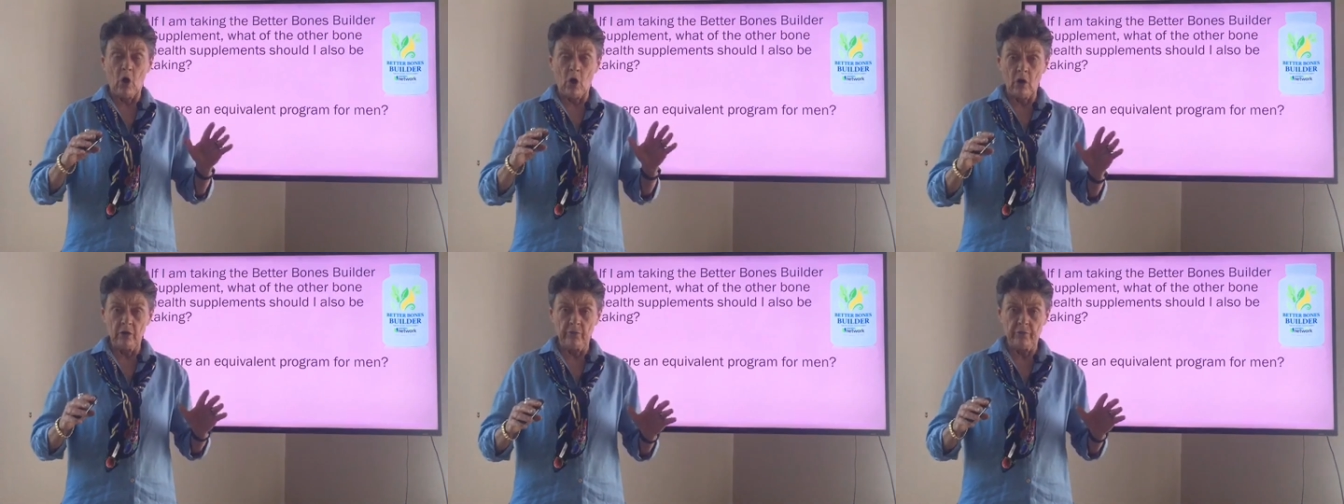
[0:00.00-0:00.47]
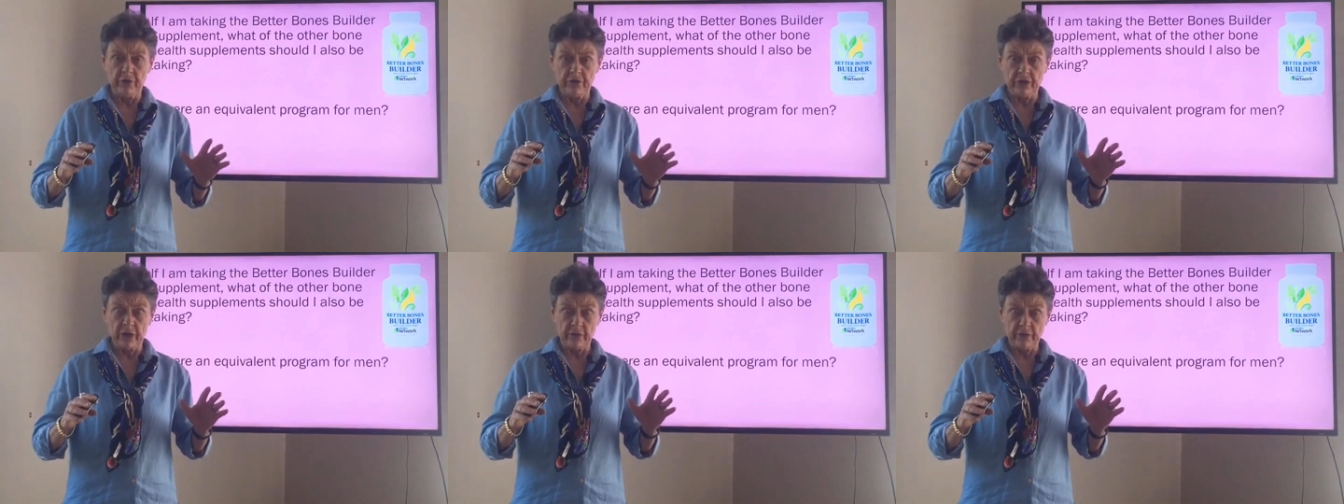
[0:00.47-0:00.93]
all of
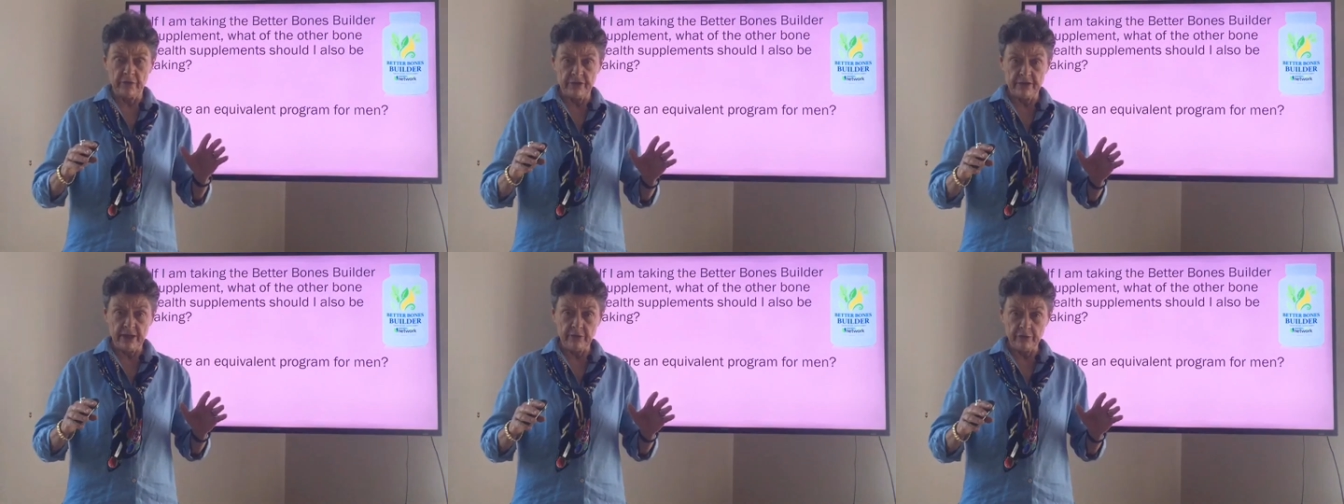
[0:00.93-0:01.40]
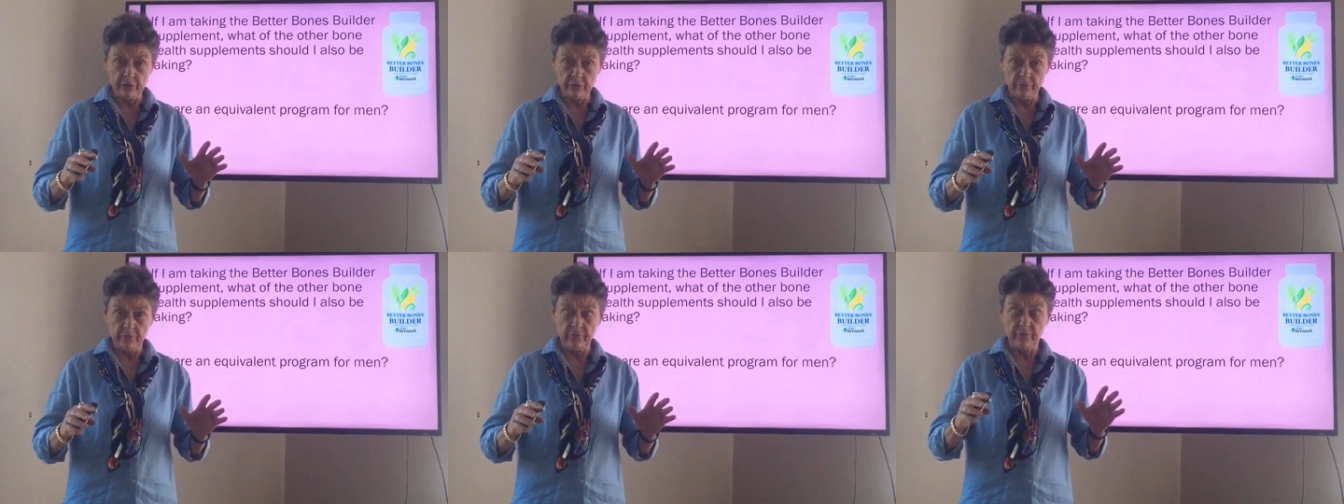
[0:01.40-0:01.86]
which are
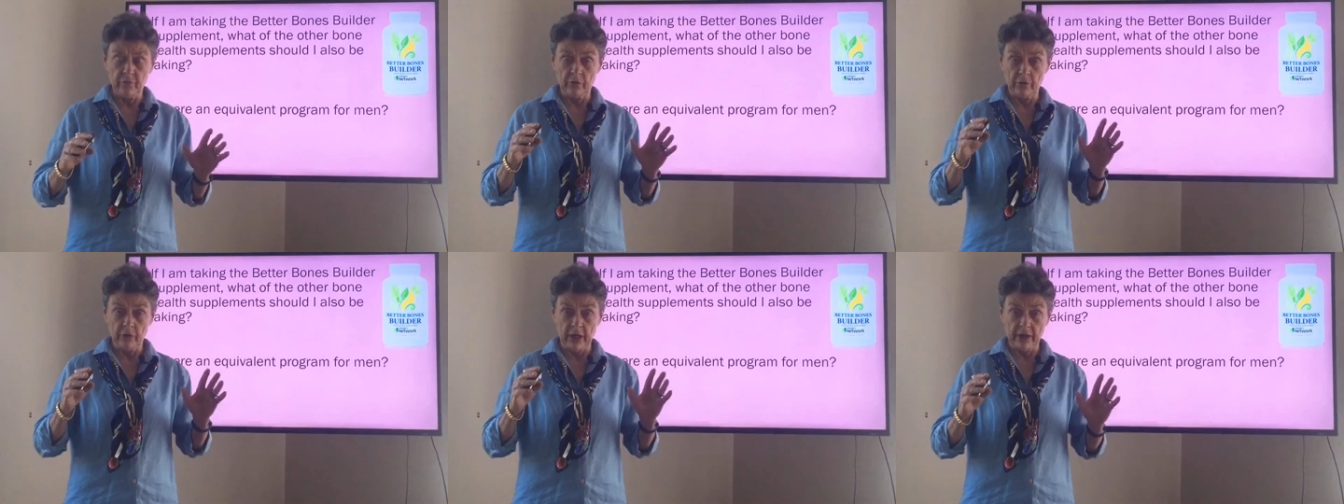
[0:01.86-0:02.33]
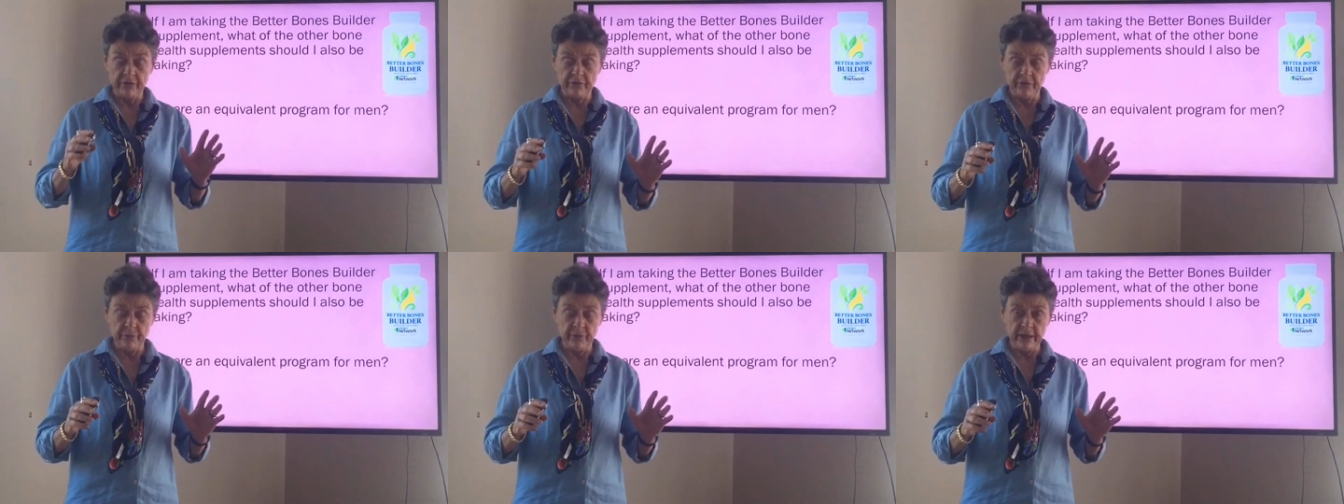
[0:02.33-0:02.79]
essential for
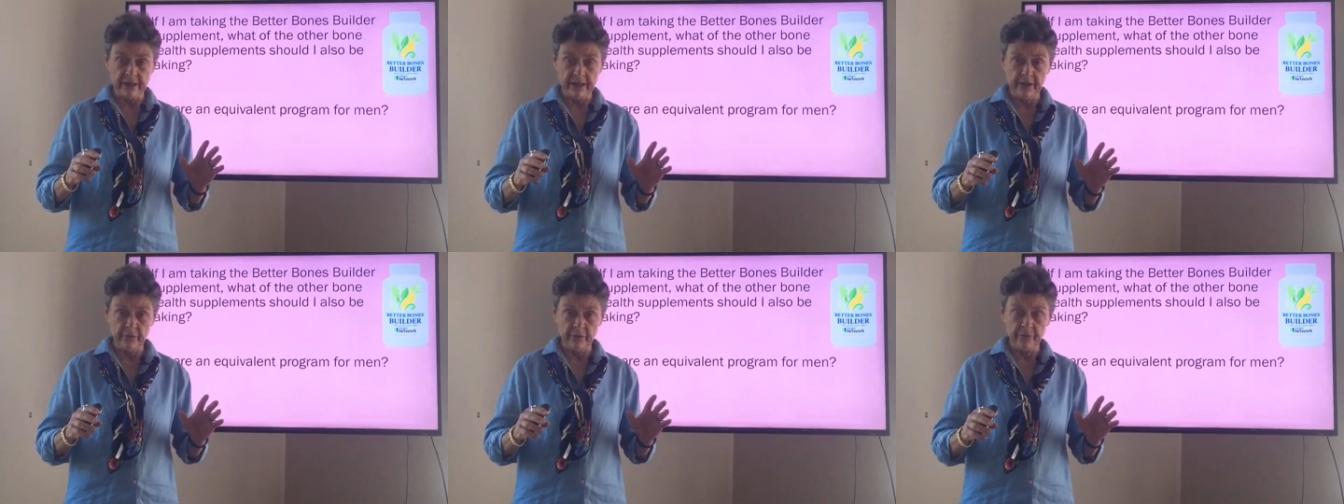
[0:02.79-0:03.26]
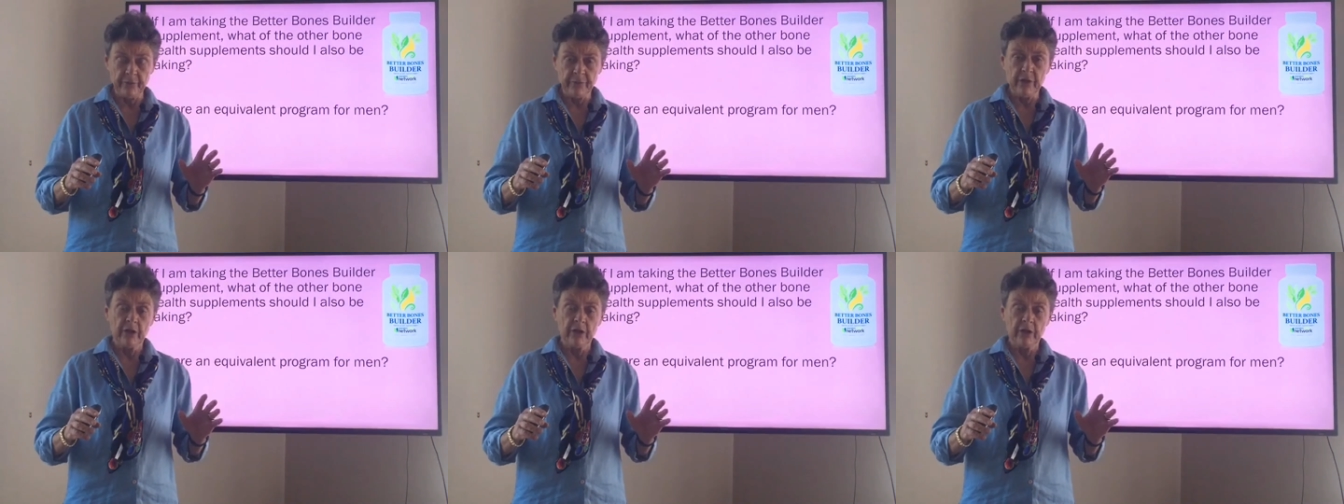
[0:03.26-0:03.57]
excellent body health.